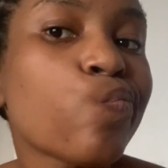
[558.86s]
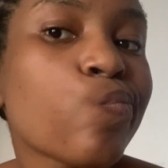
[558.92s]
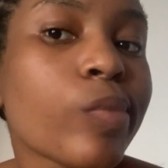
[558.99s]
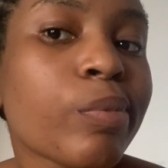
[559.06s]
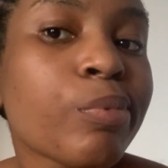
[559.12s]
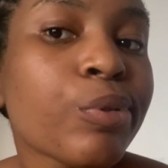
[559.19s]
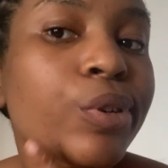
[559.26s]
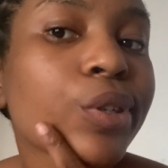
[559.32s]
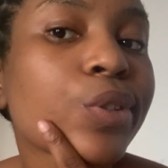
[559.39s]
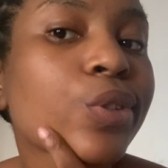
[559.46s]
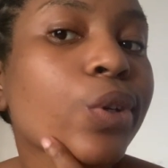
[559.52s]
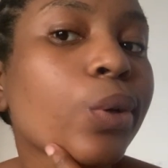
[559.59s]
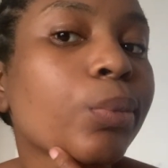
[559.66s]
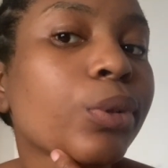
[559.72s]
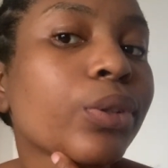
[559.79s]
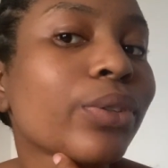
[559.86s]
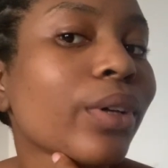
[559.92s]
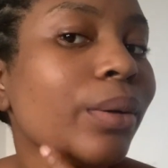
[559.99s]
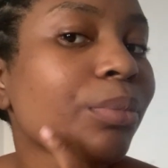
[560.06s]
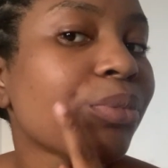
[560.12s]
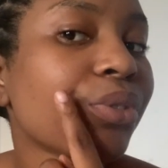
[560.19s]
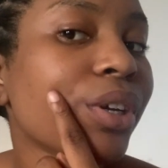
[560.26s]
The period is coming, so
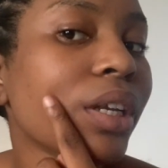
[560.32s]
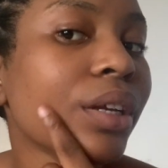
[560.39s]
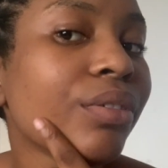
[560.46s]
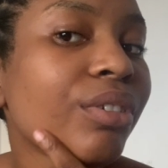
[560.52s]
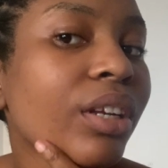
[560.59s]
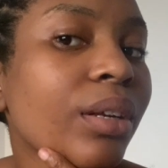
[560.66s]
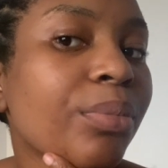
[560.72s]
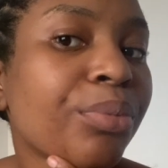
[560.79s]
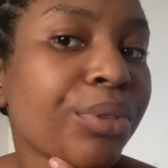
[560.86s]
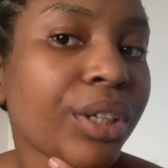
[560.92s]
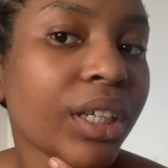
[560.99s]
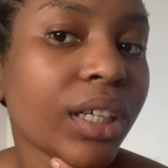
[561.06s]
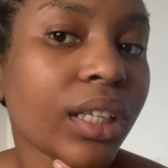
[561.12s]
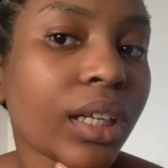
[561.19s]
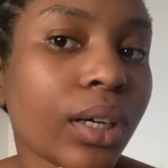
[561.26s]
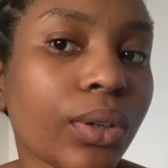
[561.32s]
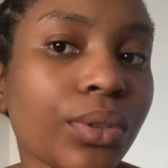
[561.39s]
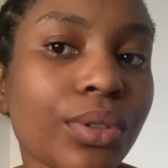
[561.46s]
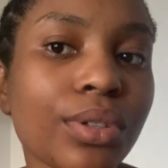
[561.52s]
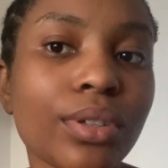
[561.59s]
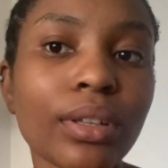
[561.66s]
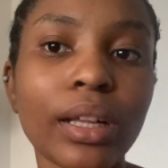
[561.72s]
I'm really, really breaking out
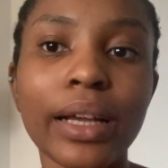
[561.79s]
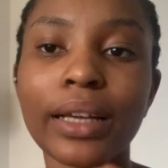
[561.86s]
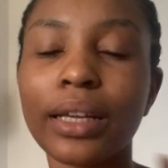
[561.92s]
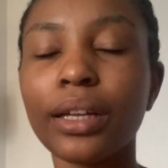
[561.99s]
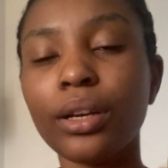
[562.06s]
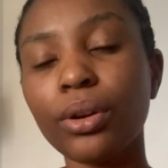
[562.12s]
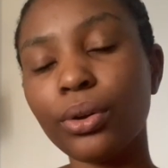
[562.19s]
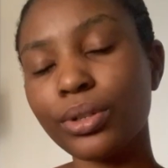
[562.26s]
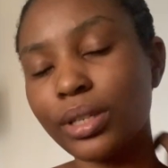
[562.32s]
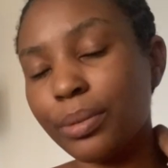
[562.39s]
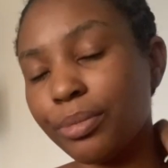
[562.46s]
like a lot.